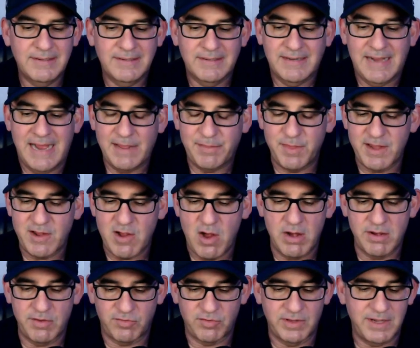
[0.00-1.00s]
I think,
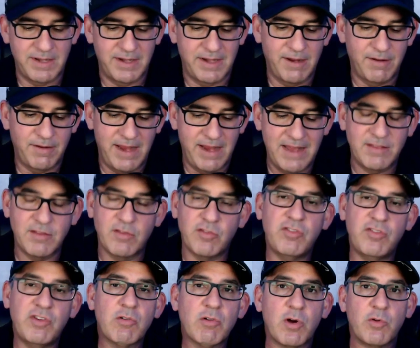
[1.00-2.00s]
honestly, had the
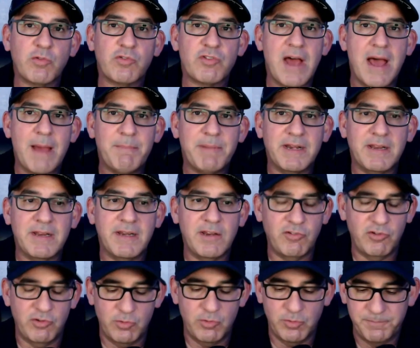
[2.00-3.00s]
zeros not been an
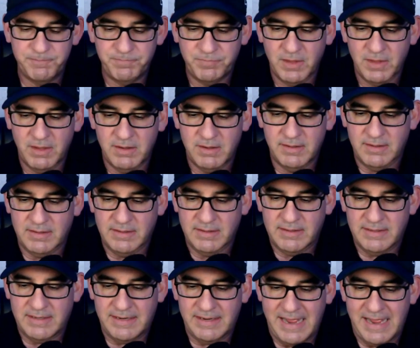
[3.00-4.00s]
issue,
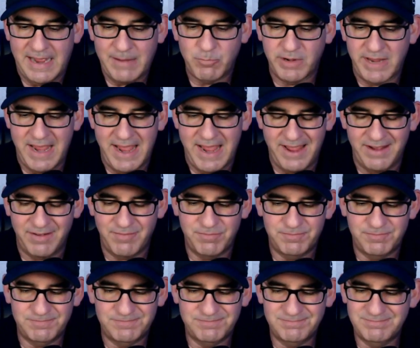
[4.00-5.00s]
I would have
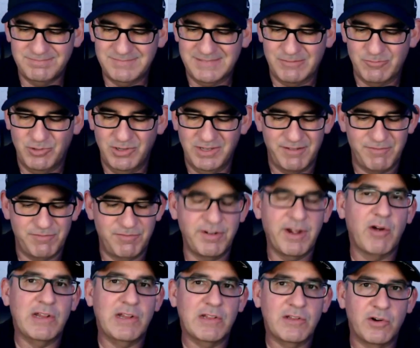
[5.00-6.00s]
had really
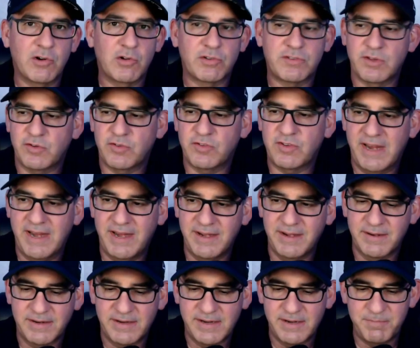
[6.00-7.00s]
very little to
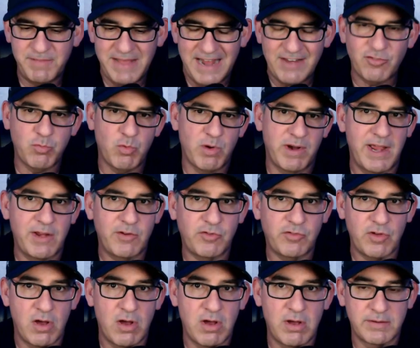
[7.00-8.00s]
say. That's what I
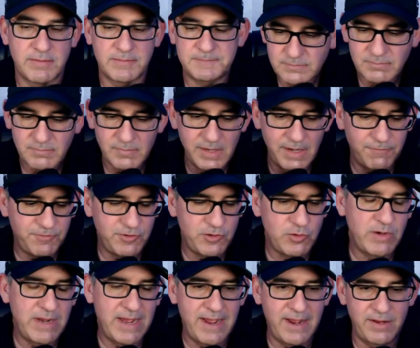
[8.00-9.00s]
saw. If
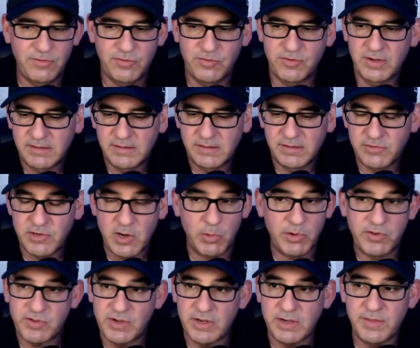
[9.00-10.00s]
you guys
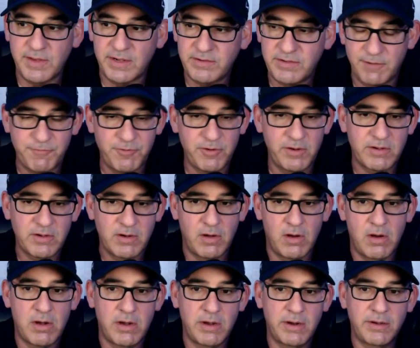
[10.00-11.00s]
noticed anything different
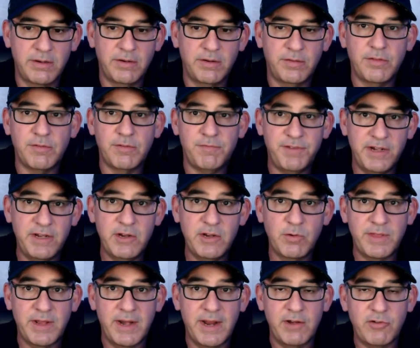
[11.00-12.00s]
on the
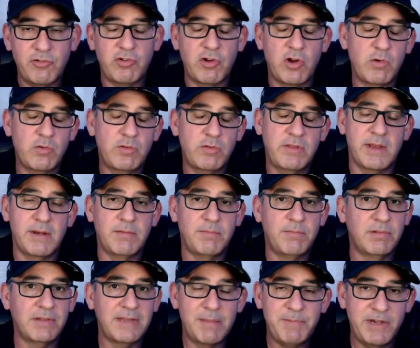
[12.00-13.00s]
video that I showed, then
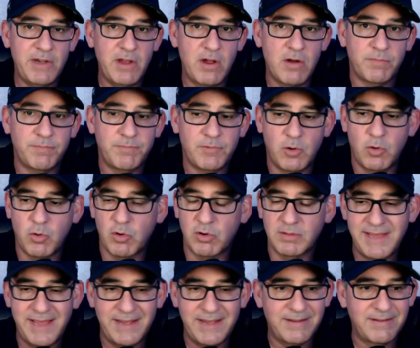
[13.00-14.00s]
let me know, or
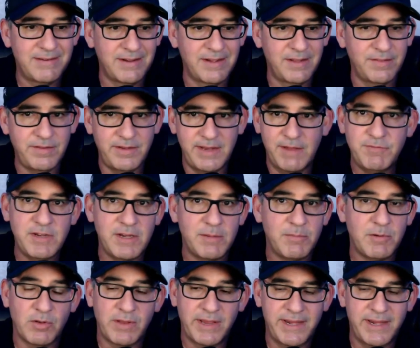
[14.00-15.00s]
let the dev team
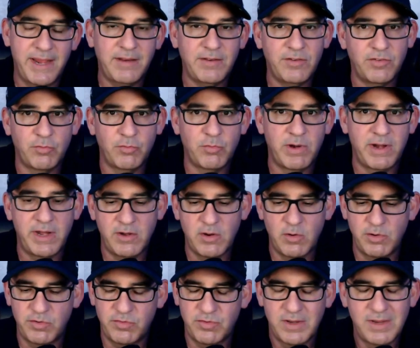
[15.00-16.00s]
know. Like, hey, this is what I
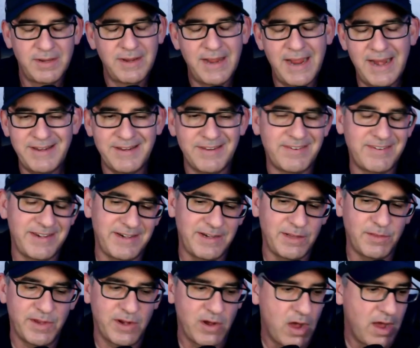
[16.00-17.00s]
noticed. I didn't see
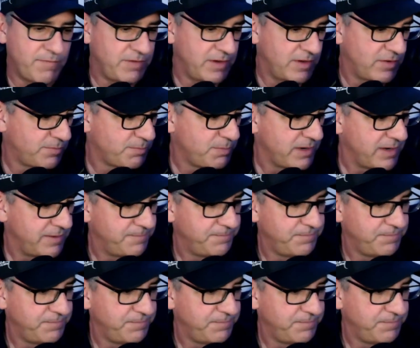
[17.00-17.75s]
anything obvious, but